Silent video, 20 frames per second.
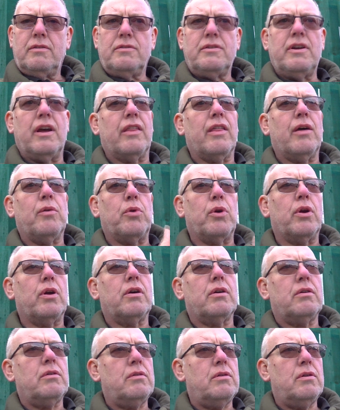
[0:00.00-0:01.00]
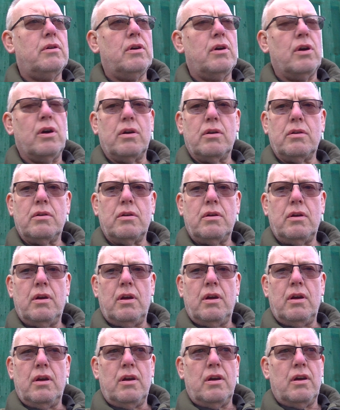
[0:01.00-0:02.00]
Yeah, that were a,
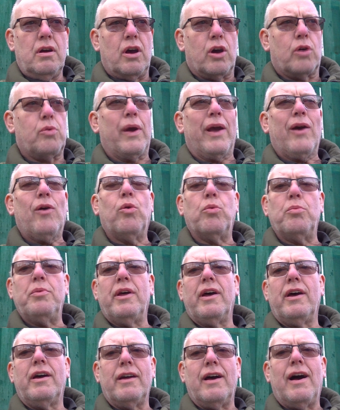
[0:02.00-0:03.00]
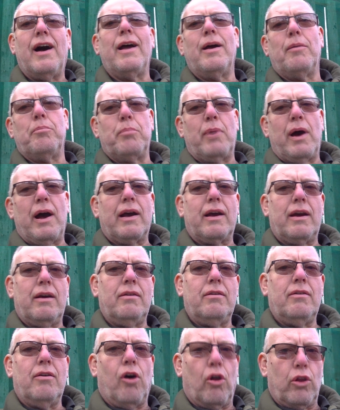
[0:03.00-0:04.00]
a quick update. I am back.
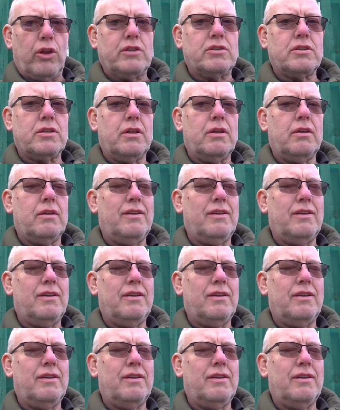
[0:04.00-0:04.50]
Honest.